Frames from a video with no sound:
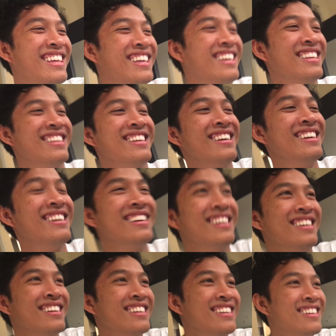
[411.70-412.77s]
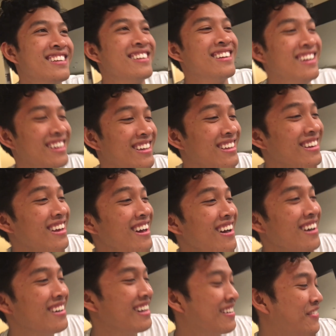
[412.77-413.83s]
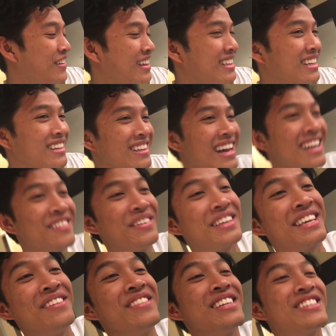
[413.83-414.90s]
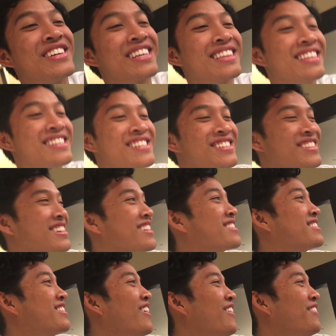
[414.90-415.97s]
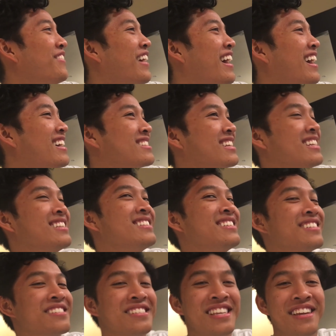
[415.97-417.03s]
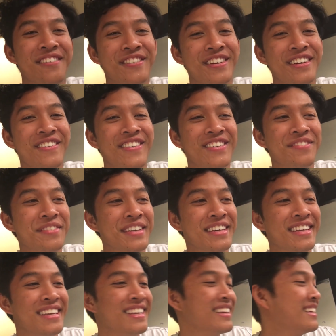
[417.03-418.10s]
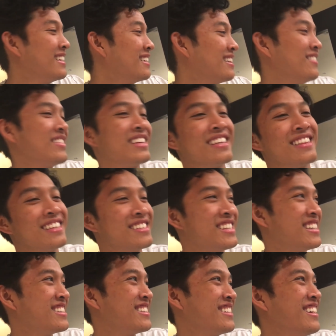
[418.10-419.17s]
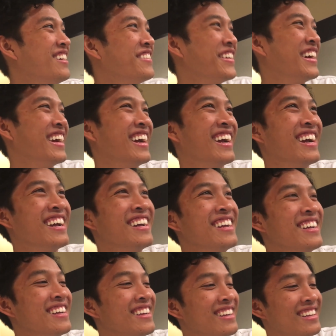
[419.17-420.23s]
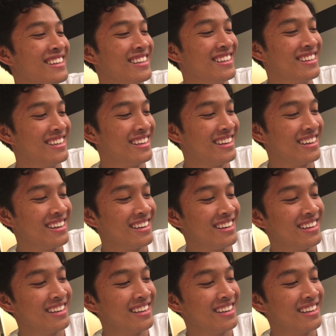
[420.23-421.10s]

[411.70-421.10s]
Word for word: this. Peer pressure. I know. I feel like they're lying to me. Kimmy drank the ginger ale so fast. I didn't see her savor it one bit. Let me get the well, chaser over just, here. I was just a little bit scared,